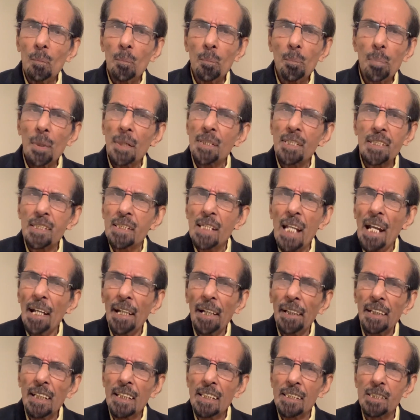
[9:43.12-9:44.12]

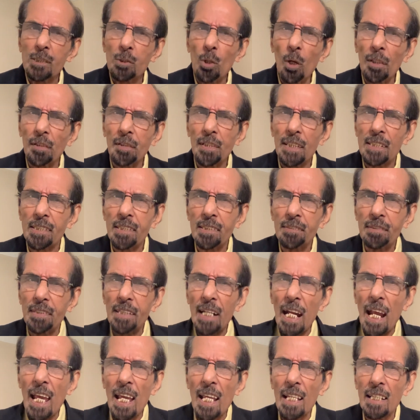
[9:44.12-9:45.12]
Personality is not this
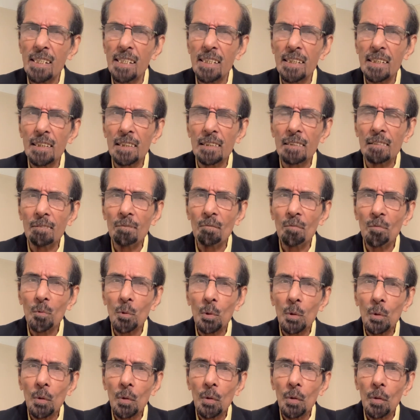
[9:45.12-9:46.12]
dress.
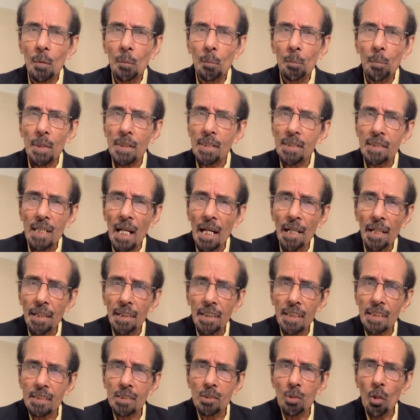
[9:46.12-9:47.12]

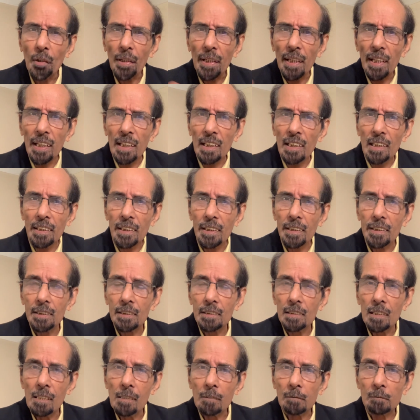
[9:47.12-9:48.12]
Personality is not English.
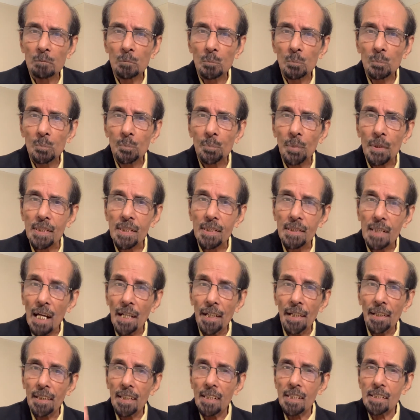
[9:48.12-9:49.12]

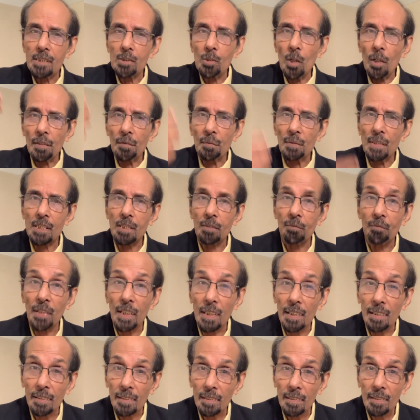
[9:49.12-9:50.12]
Personality is not this
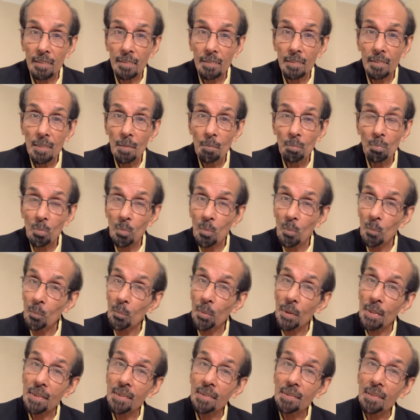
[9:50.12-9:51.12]
figure.
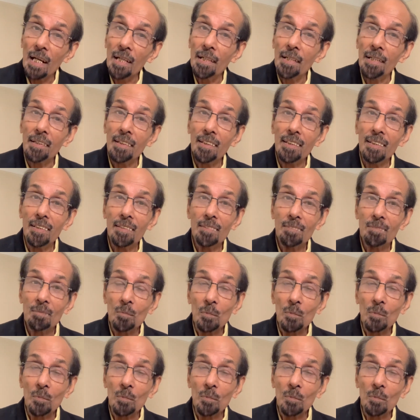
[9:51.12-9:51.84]
Personality